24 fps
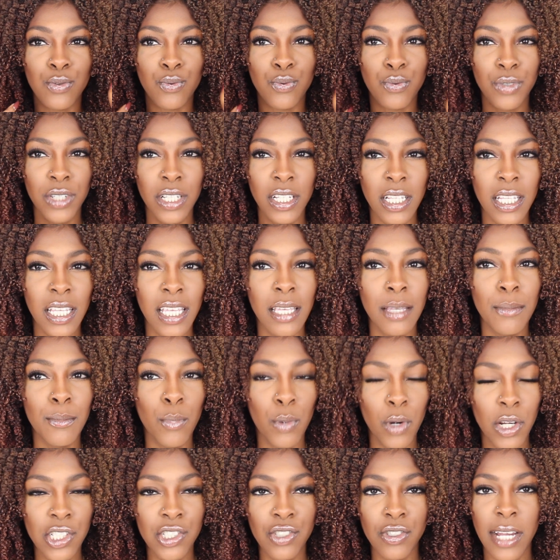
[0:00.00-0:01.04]
really
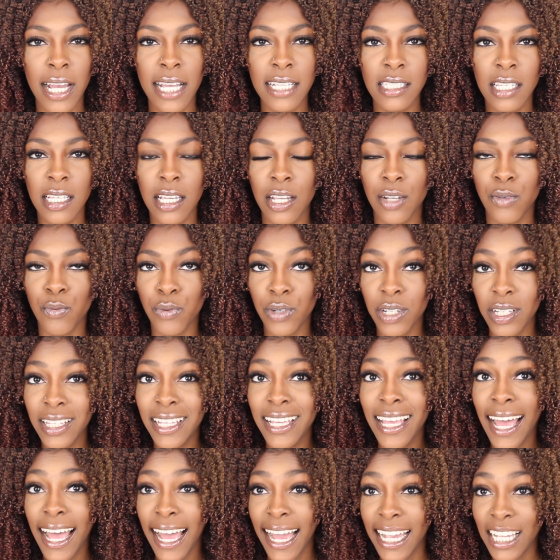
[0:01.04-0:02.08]
moisturizing and really
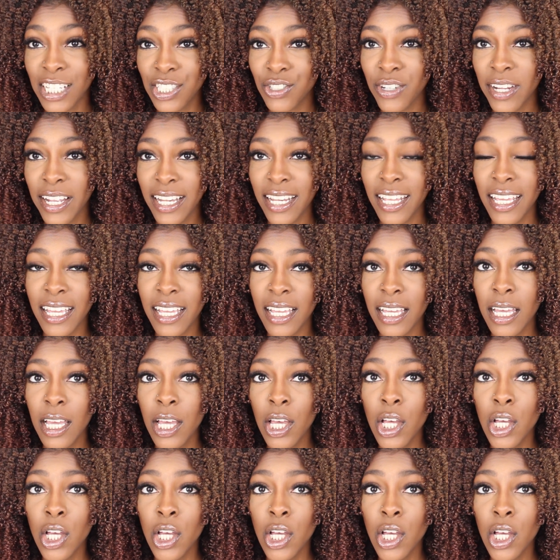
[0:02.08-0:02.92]
hydrating.